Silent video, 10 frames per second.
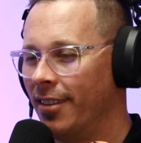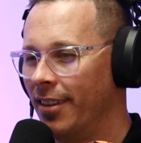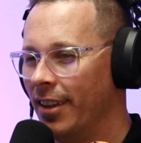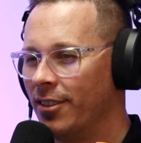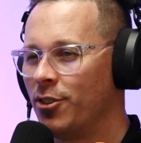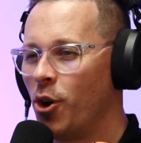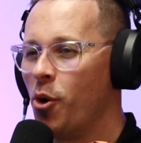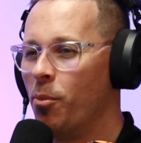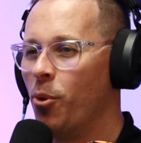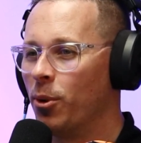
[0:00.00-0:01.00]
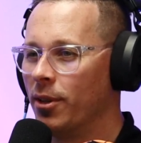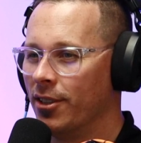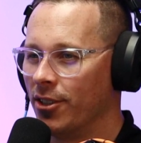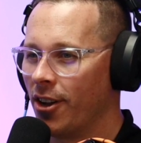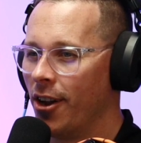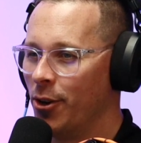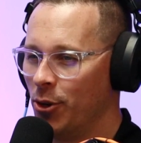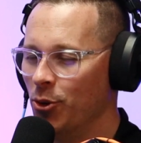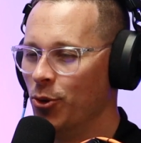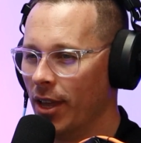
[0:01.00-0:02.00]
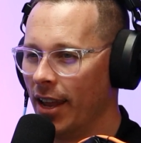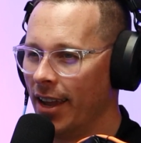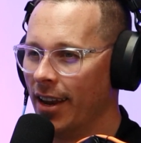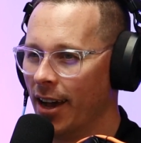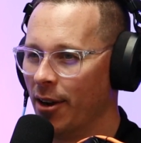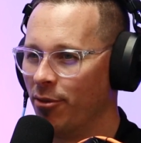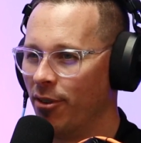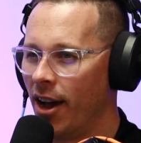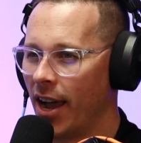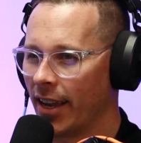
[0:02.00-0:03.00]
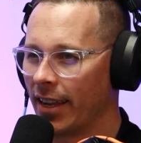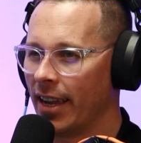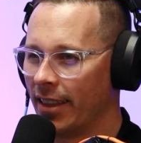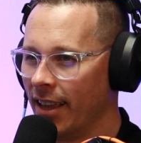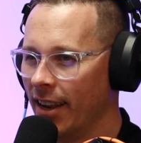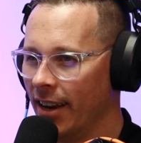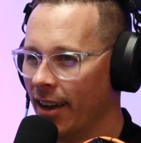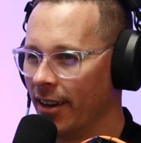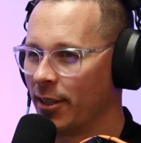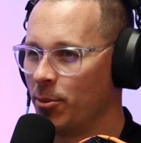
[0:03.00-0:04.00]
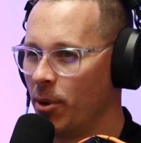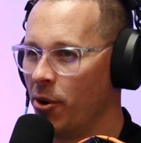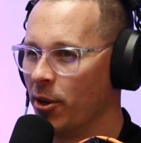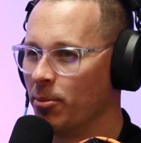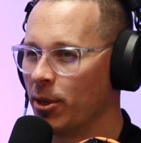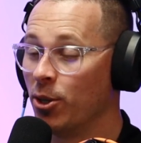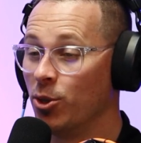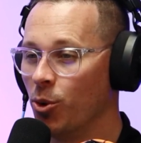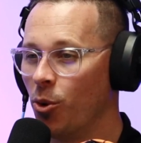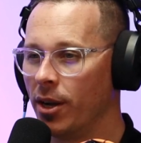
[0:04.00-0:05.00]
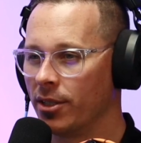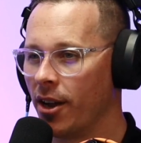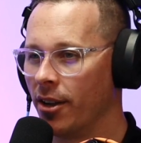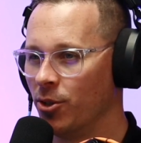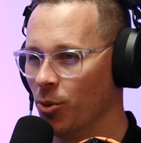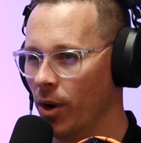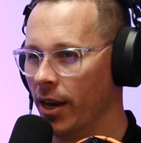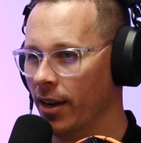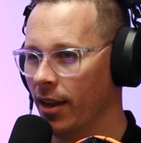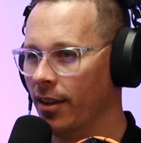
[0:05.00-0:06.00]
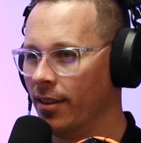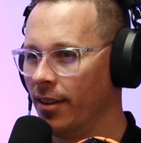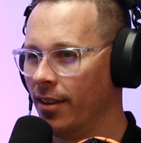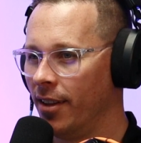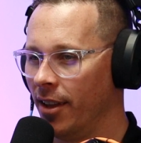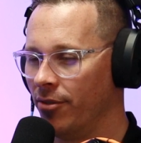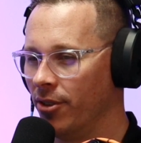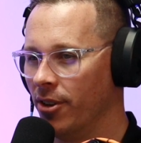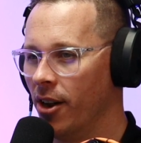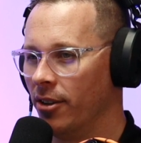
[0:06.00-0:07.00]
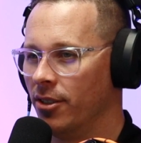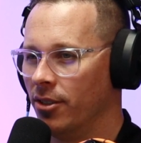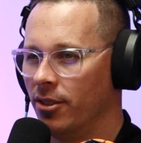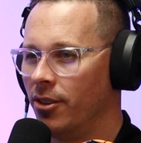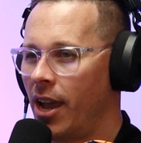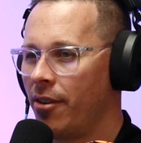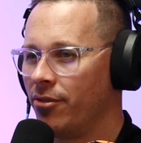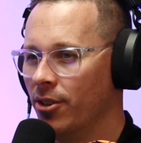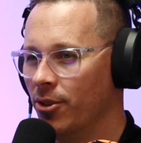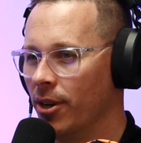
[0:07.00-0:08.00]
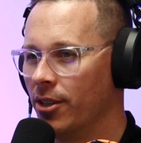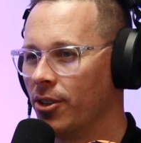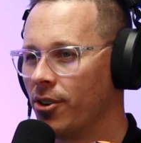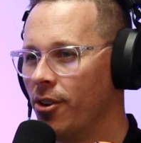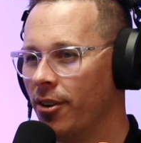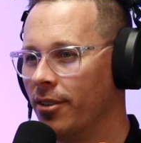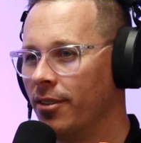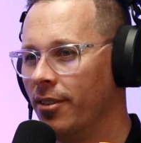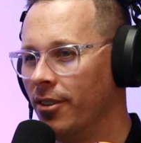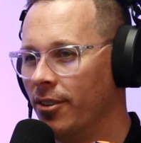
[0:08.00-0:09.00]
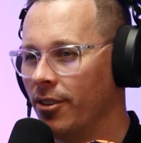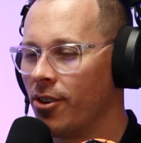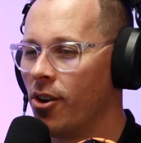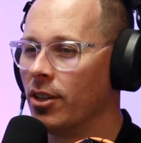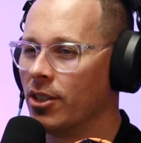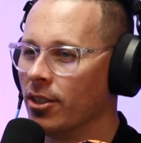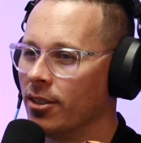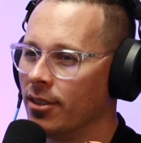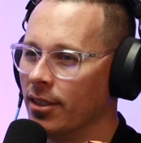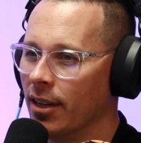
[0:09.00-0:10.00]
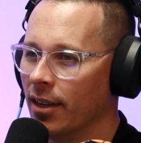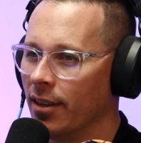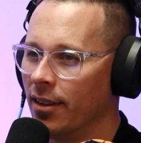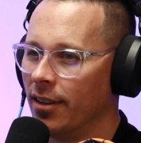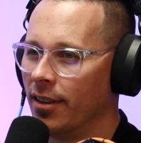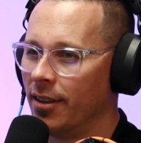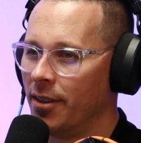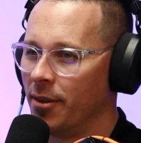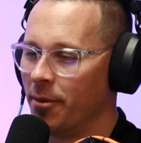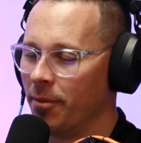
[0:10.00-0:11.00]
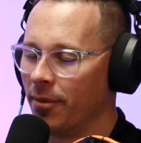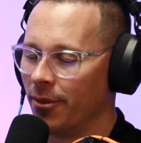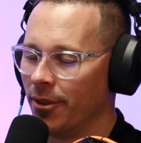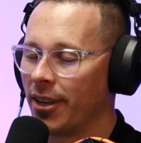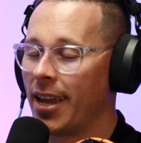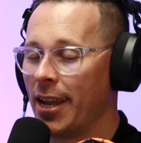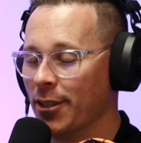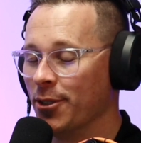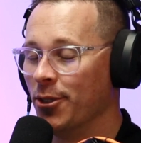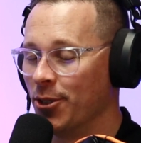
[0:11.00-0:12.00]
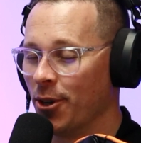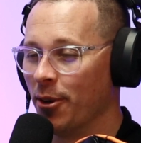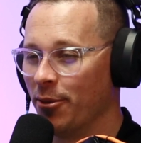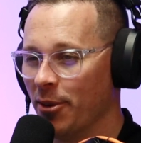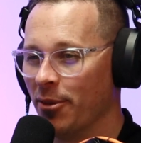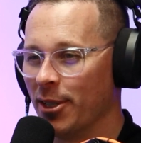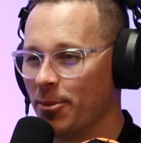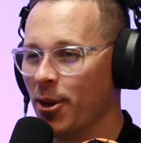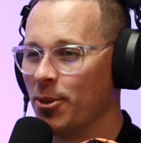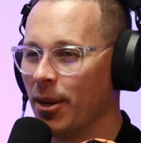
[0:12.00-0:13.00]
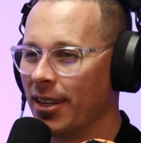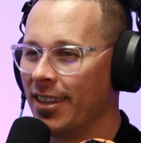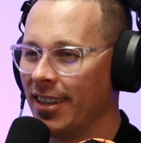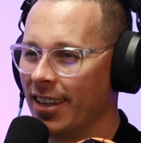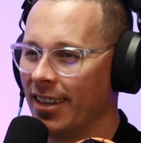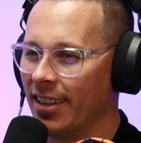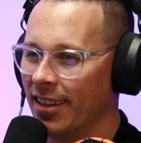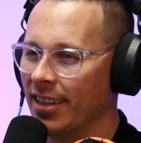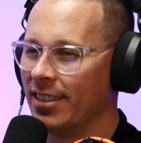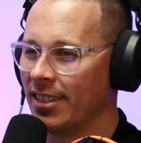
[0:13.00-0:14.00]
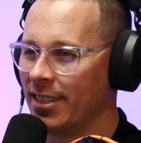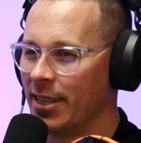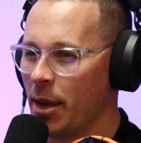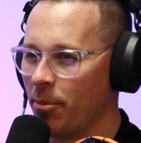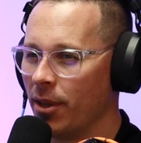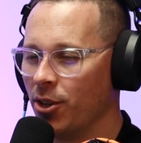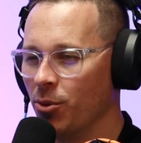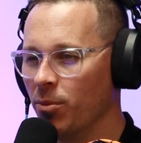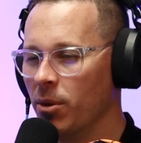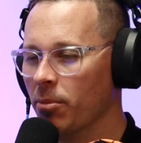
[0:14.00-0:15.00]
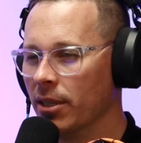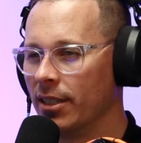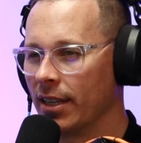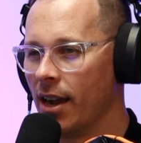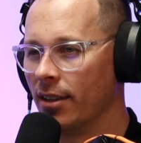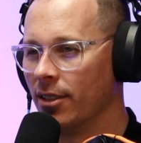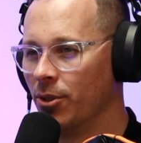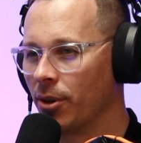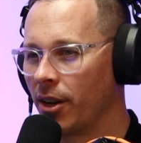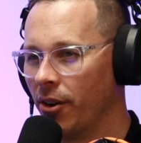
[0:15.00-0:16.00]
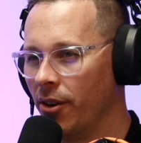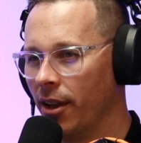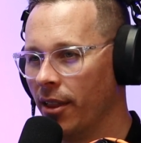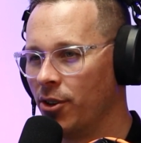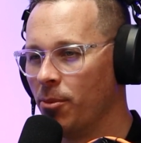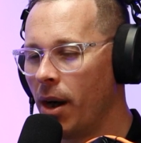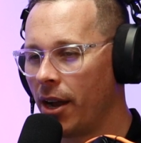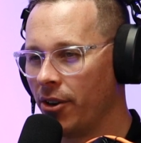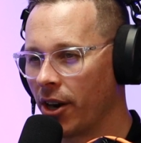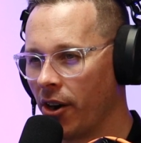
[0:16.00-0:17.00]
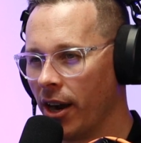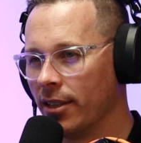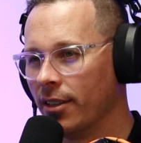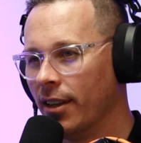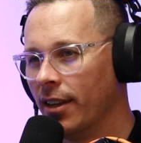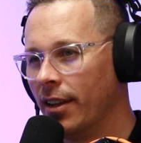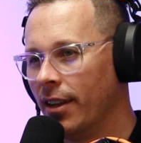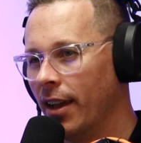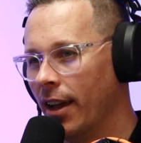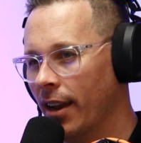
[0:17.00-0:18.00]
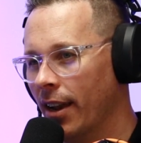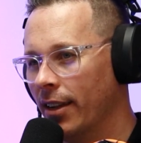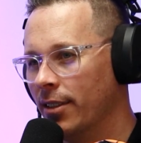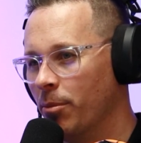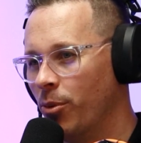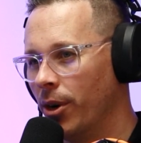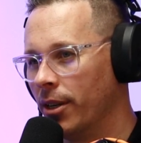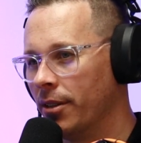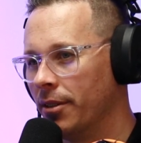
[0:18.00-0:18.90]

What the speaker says: it's so important to go and do that airline flying and get that airline experience, because you're always going to wonder if you don't. You have to do it. You can't just you can just do charter forever, I suppose, but it is a step that you would be missing out in your career that you might regret at a later point.